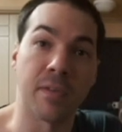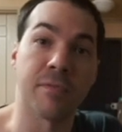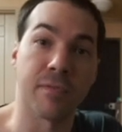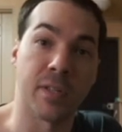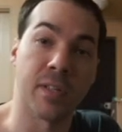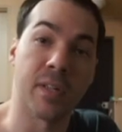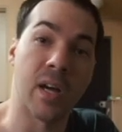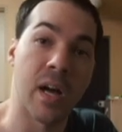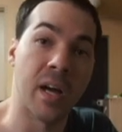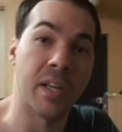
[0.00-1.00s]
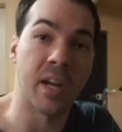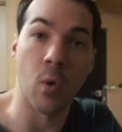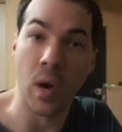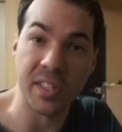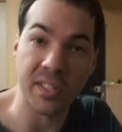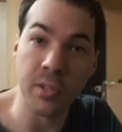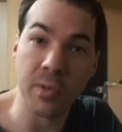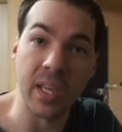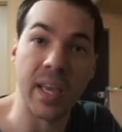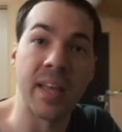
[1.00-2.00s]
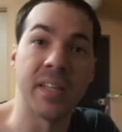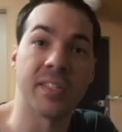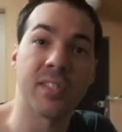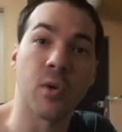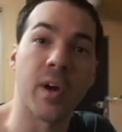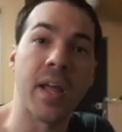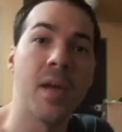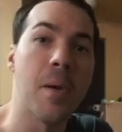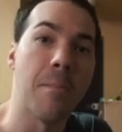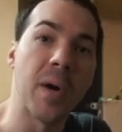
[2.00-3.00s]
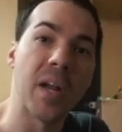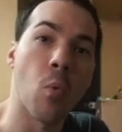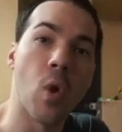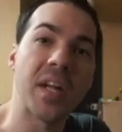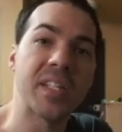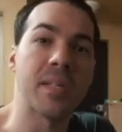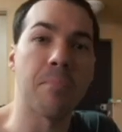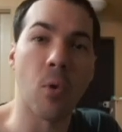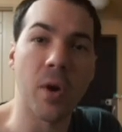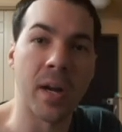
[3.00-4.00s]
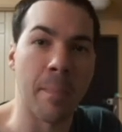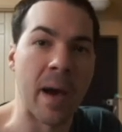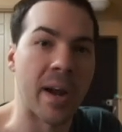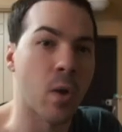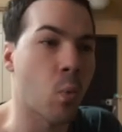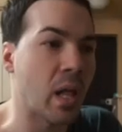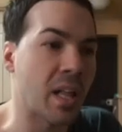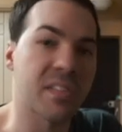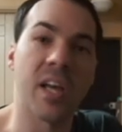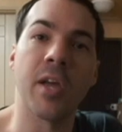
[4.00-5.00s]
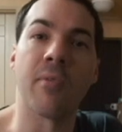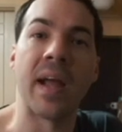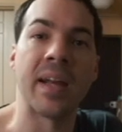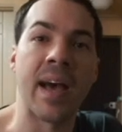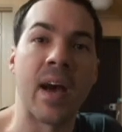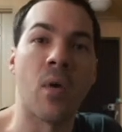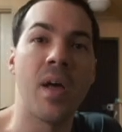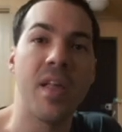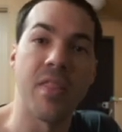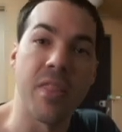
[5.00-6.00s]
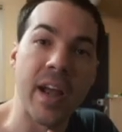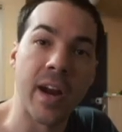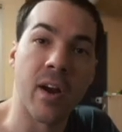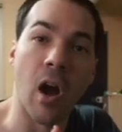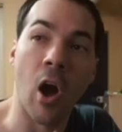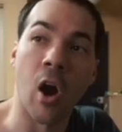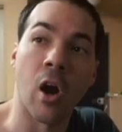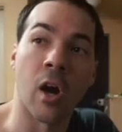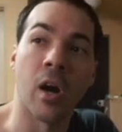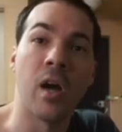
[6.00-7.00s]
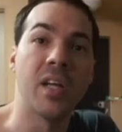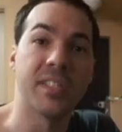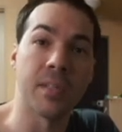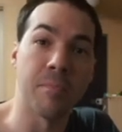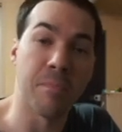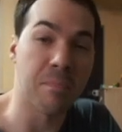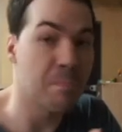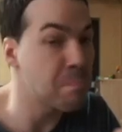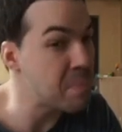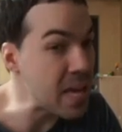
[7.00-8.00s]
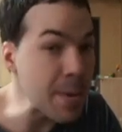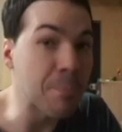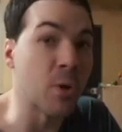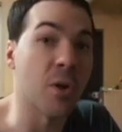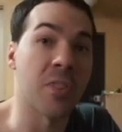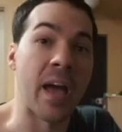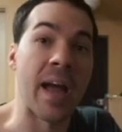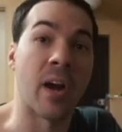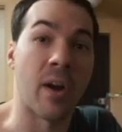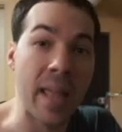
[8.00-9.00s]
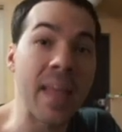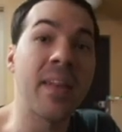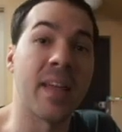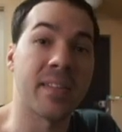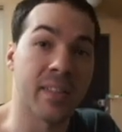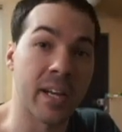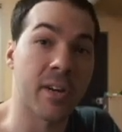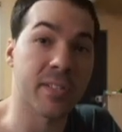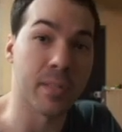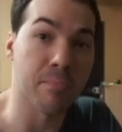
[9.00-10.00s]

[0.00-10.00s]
for Watsuki and his story. But what is important about it? Well, I'll tell you right now, there are some people that are in it. There are some